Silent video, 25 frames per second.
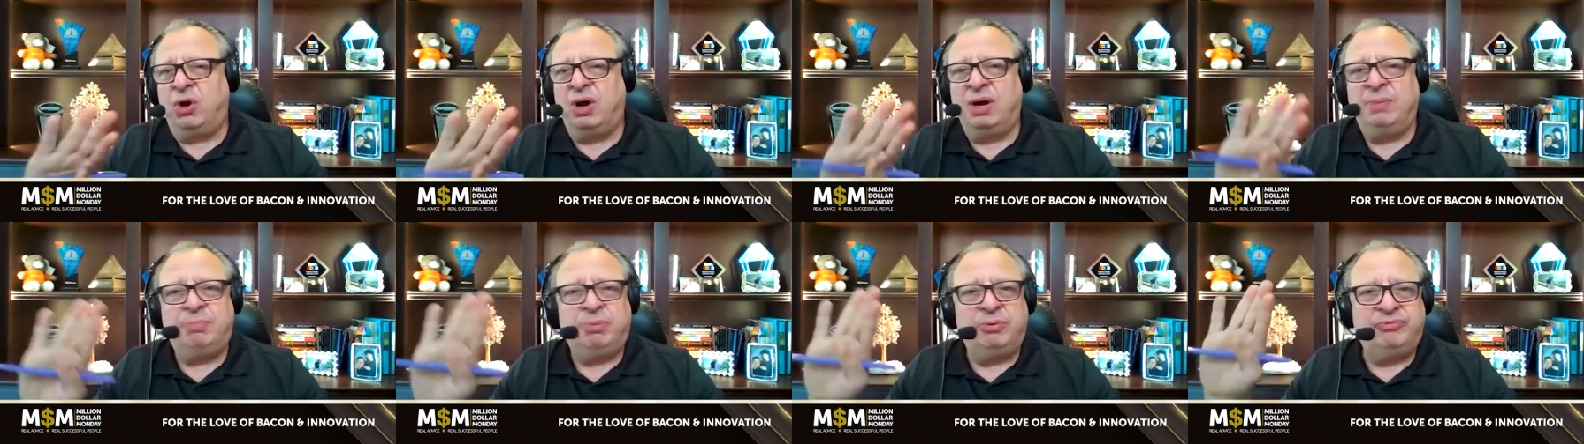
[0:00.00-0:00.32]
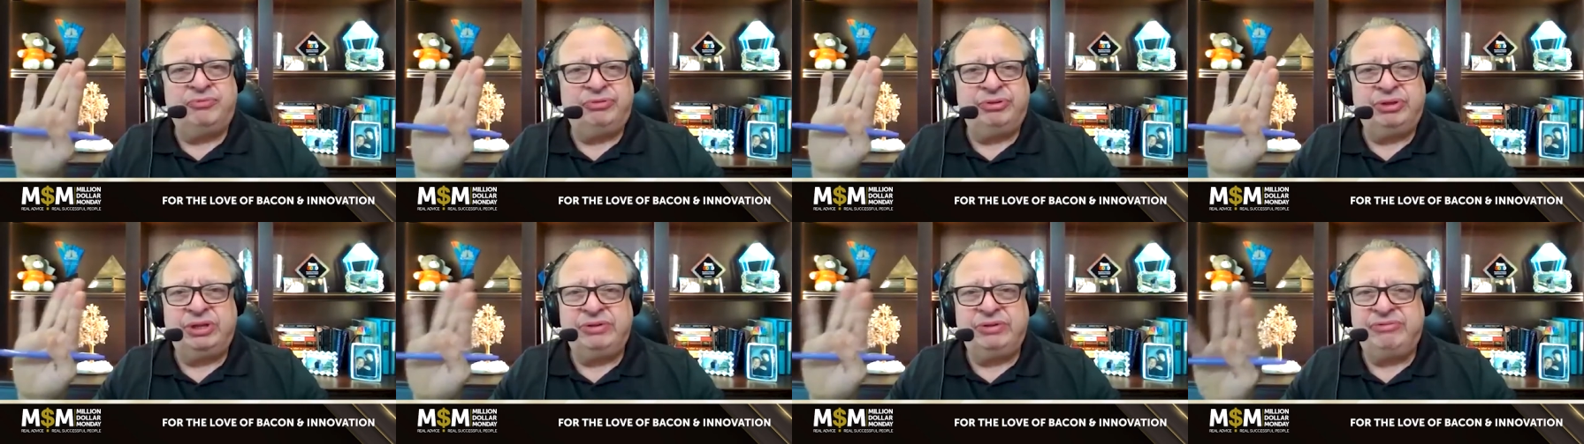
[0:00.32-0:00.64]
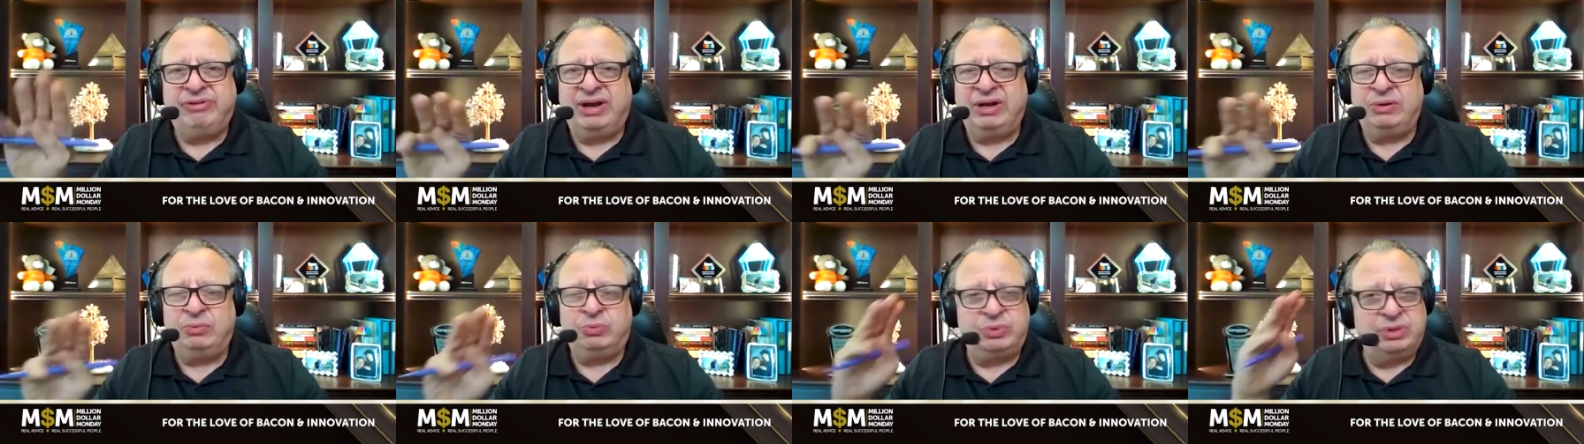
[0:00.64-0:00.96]
I'm perfectly
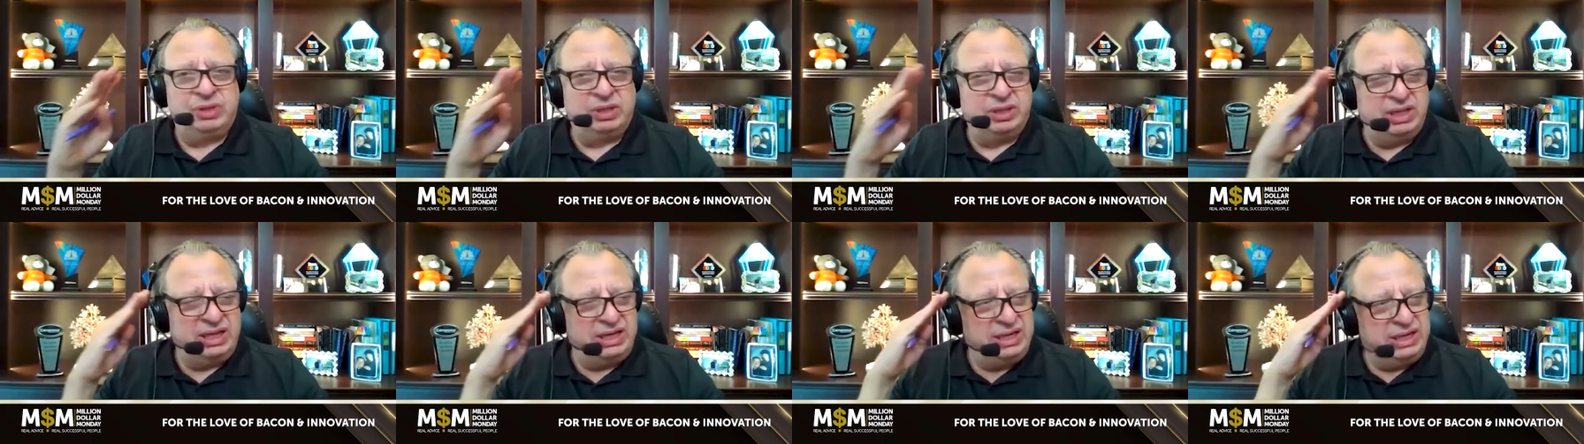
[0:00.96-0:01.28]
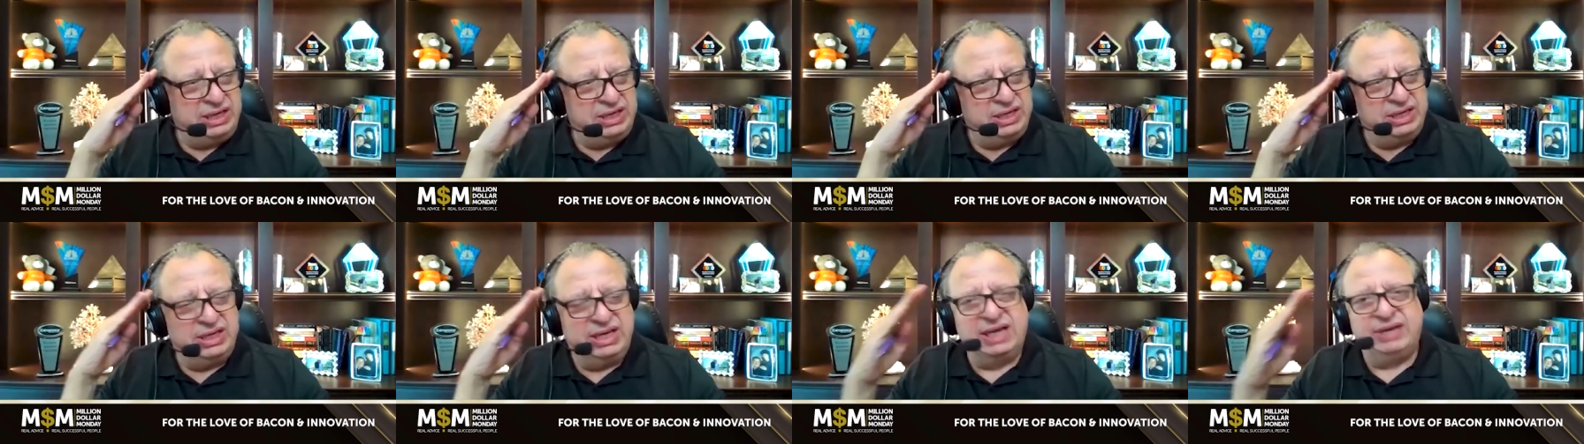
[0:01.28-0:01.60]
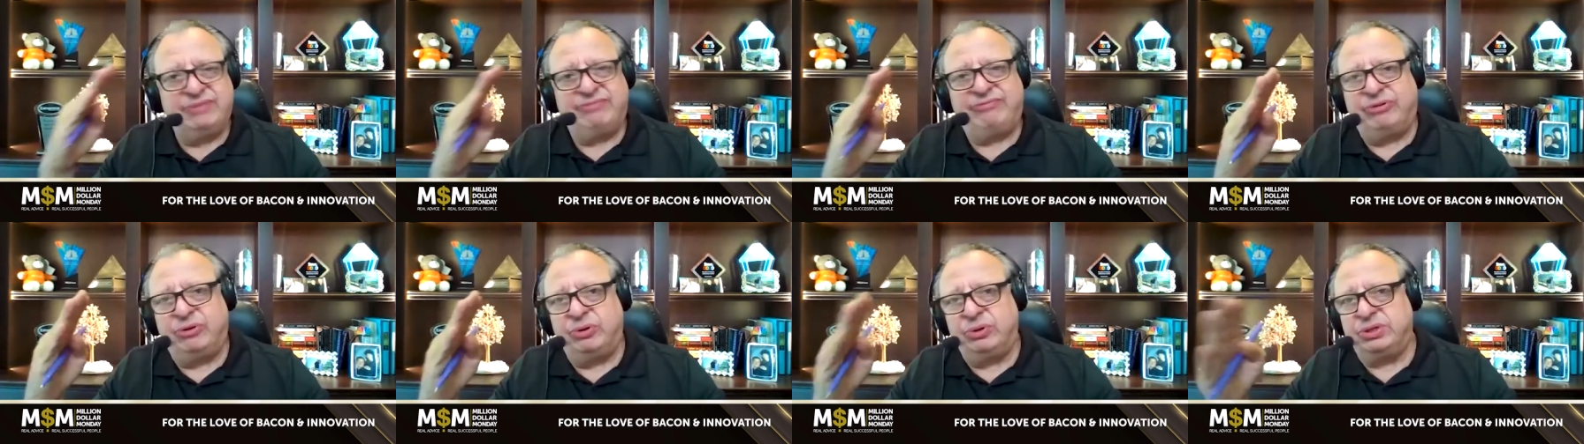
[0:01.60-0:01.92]
fine with it. They need to
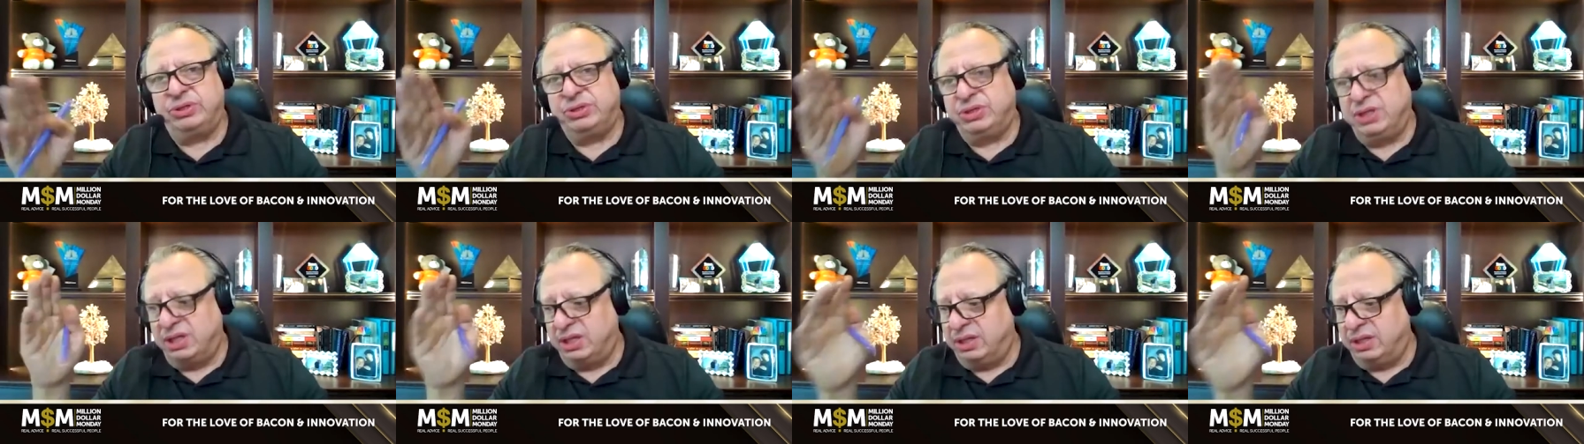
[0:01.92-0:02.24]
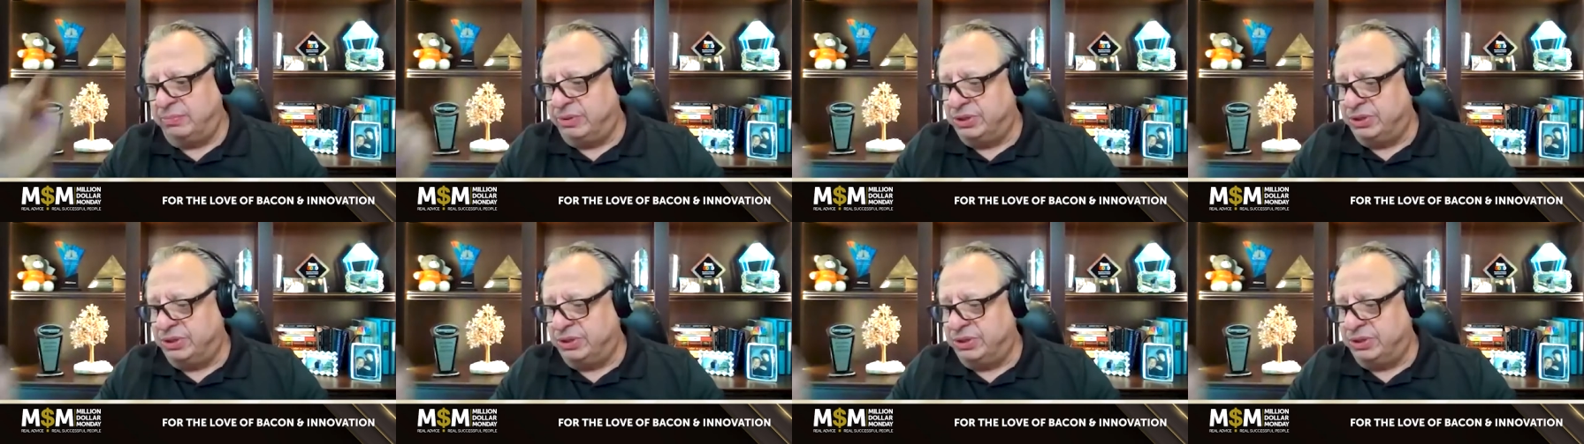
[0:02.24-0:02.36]
get focused on the